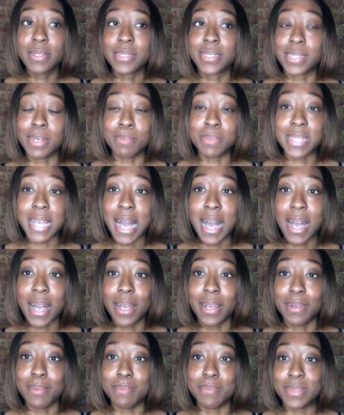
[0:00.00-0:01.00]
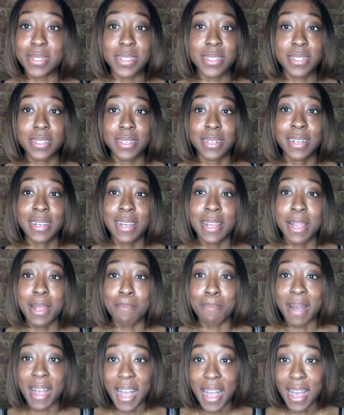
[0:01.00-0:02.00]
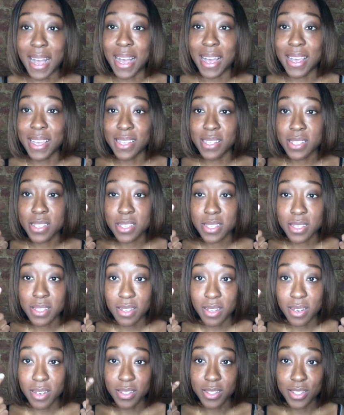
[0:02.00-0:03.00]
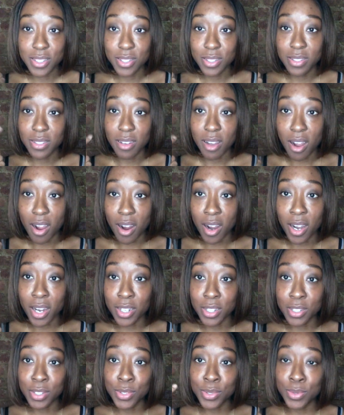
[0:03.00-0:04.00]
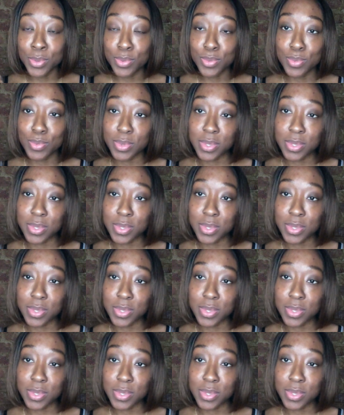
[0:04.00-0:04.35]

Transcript: Sometimes my eyes are a little